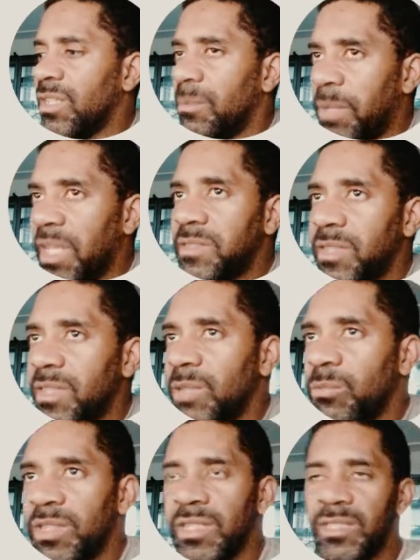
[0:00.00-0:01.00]
basically
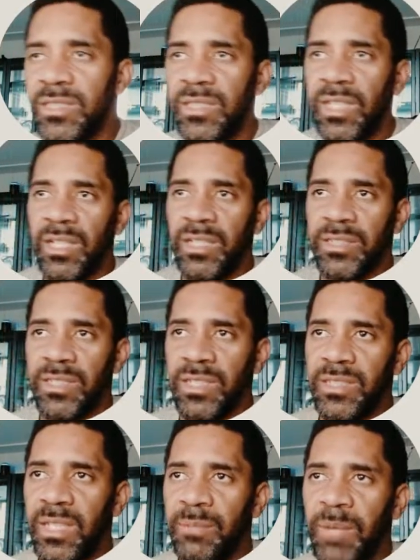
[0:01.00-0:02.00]
what this does
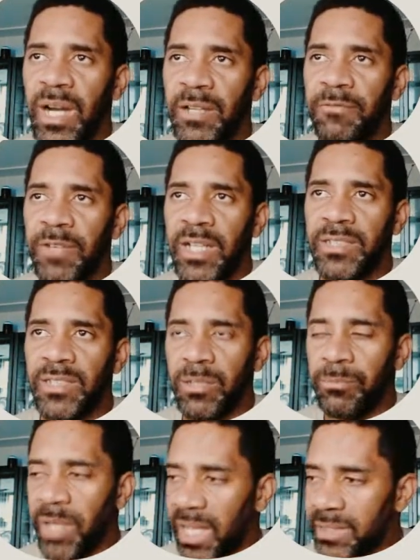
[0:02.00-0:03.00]
is it modifies the
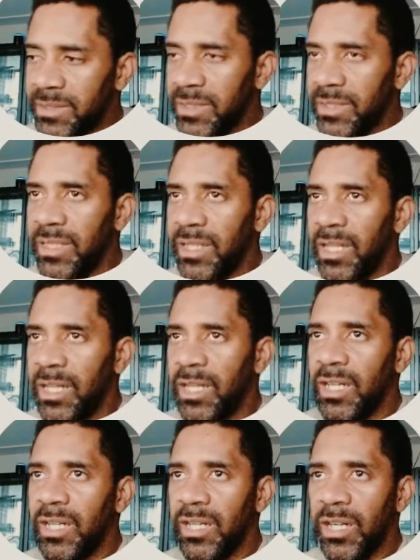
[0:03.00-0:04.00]
capacity
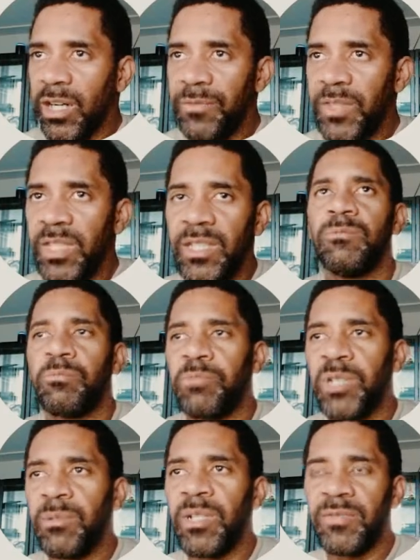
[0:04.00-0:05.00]
of the
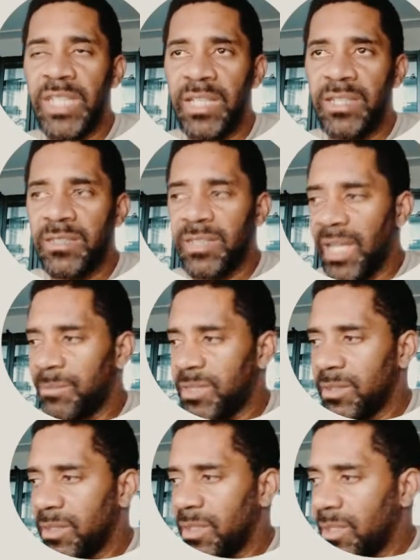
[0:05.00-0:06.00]
primitive data
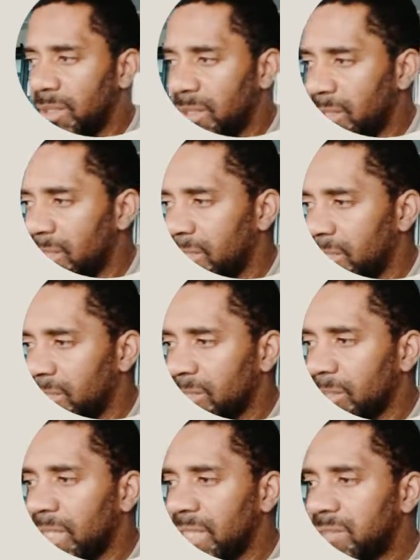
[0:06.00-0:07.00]
types.
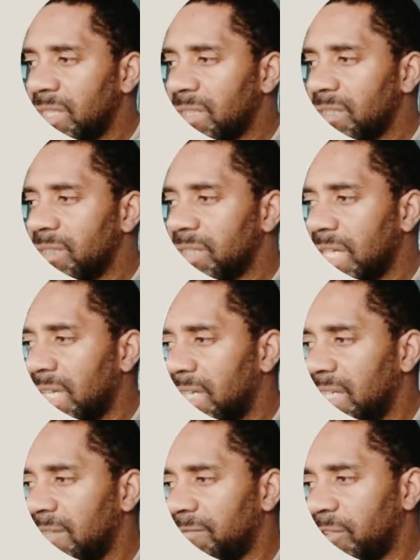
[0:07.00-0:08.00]
So let's take a look at
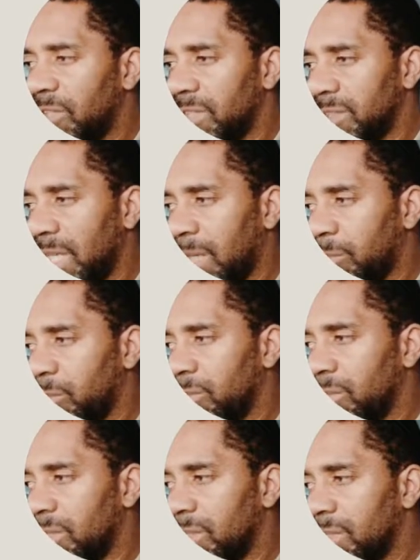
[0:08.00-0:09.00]
int, for example.
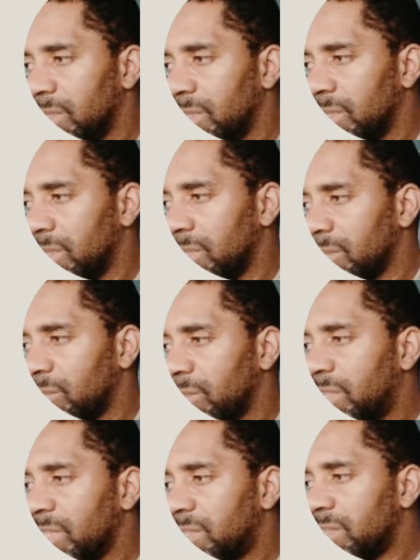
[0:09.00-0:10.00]

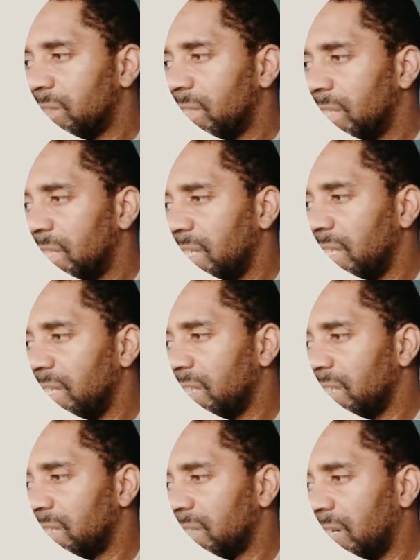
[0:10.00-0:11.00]
Traditionally, int
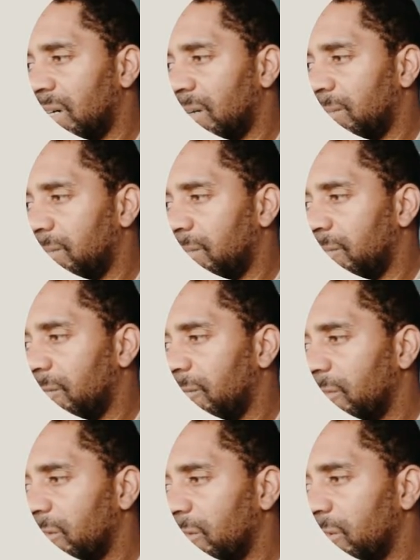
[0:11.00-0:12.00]
is 4
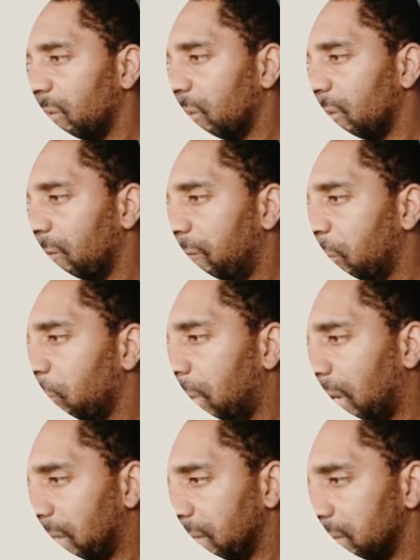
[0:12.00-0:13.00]

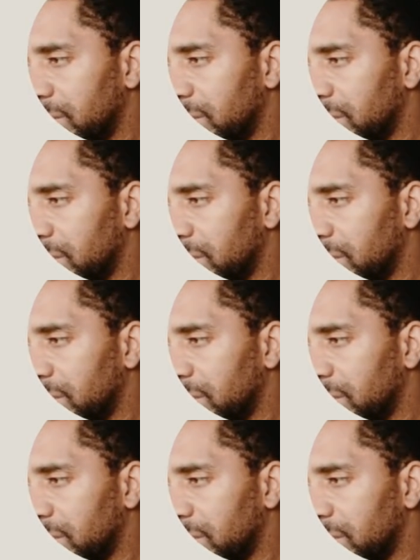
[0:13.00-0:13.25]
bytes.